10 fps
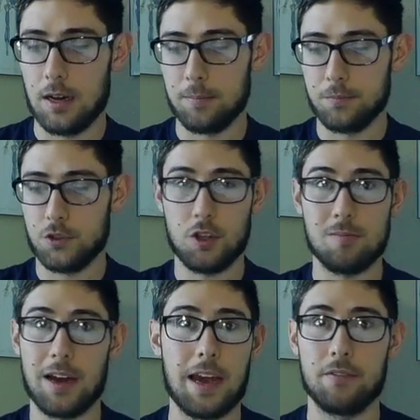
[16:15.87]
So you
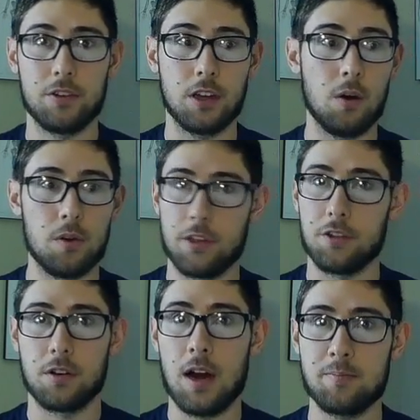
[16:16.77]
might have to go with
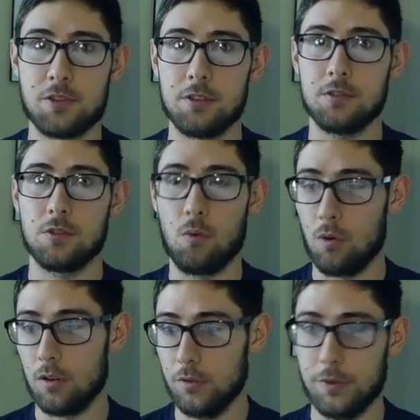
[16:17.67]
other options
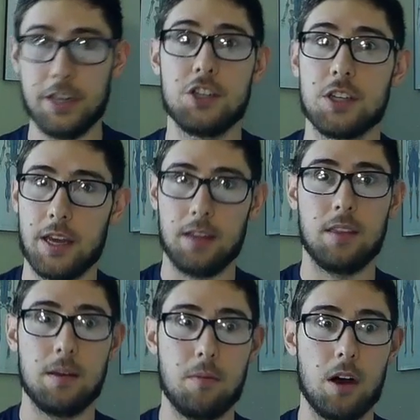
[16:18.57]
or re-educate
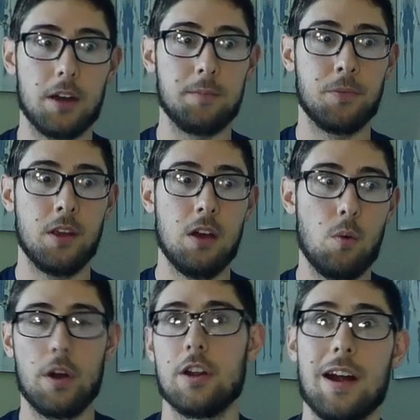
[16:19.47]
them on
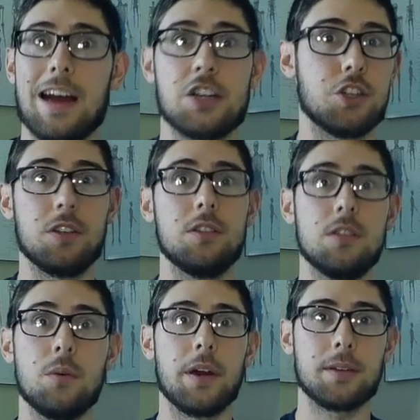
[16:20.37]
what you're actually
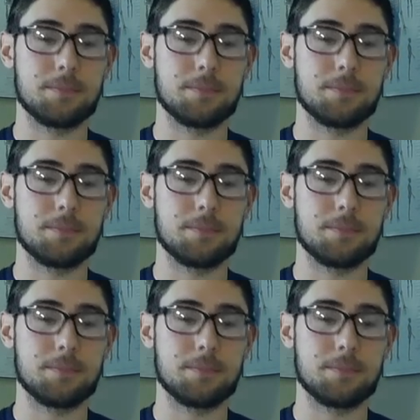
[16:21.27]
doing.